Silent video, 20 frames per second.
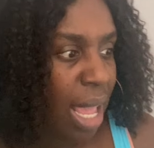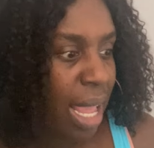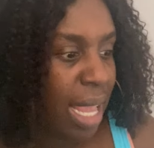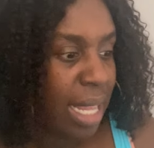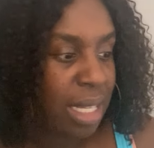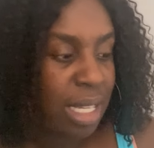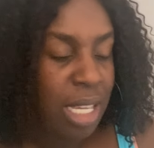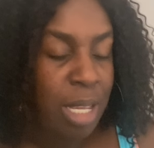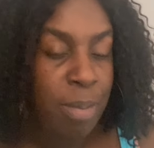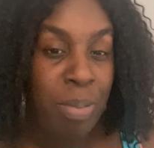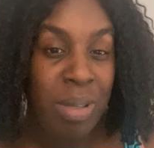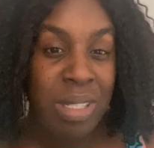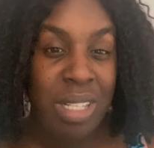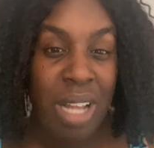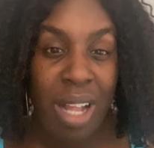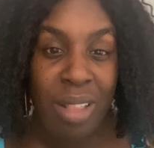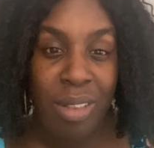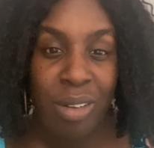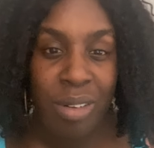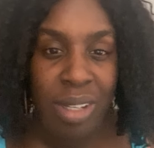and keep us
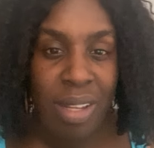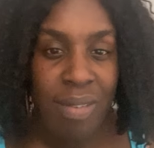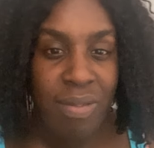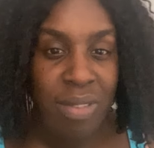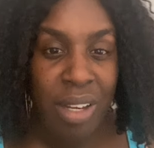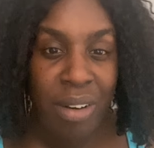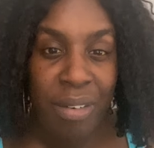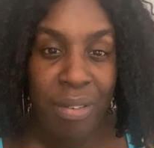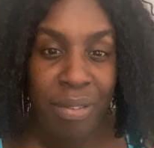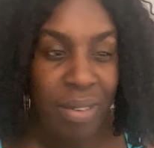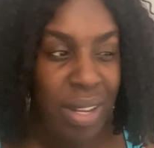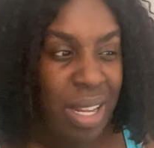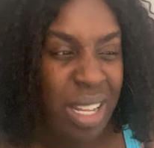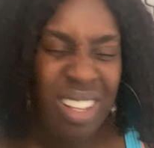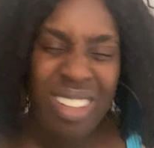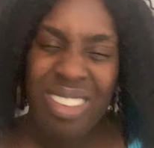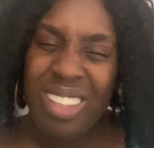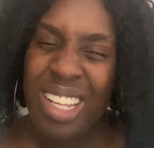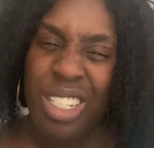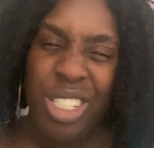underneath their feet,
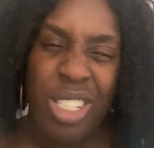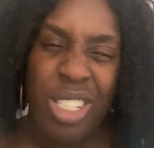that